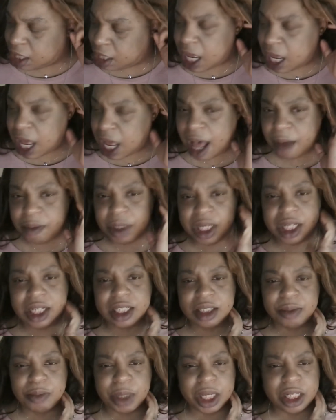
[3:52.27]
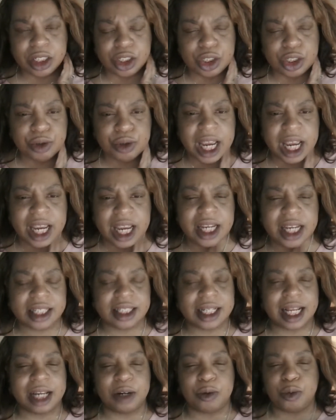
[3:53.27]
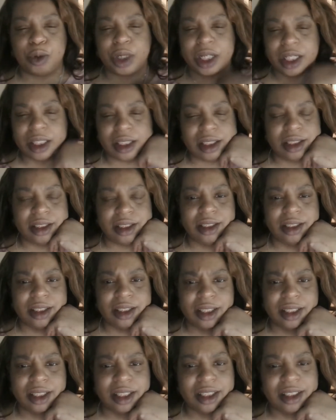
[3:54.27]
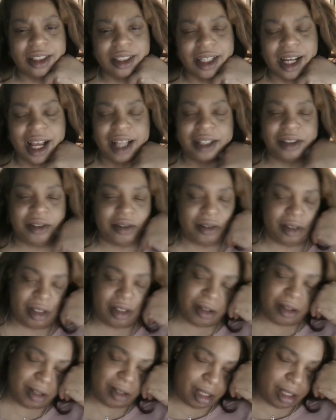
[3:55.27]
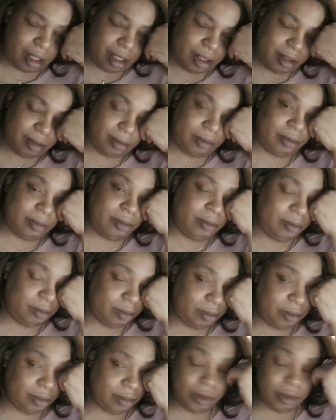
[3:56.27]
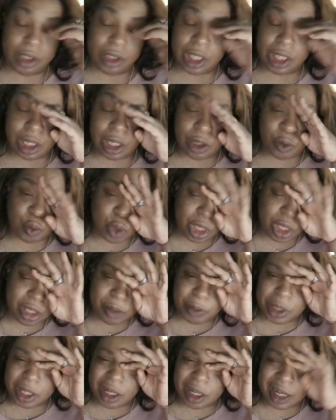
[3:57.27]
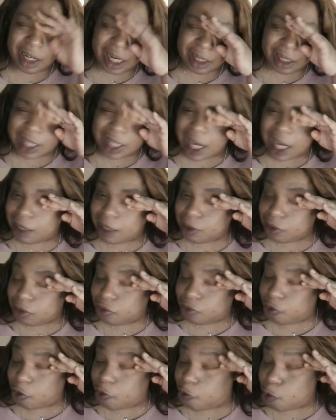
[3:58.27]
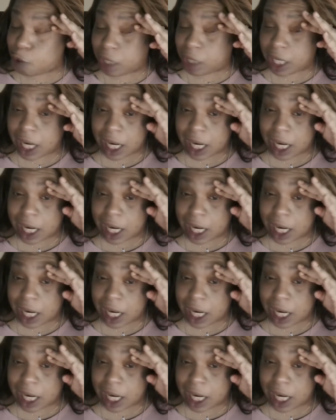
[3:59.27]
I mean, it's been 2 days. Like, what could I? Okay. William been gone out the house for 48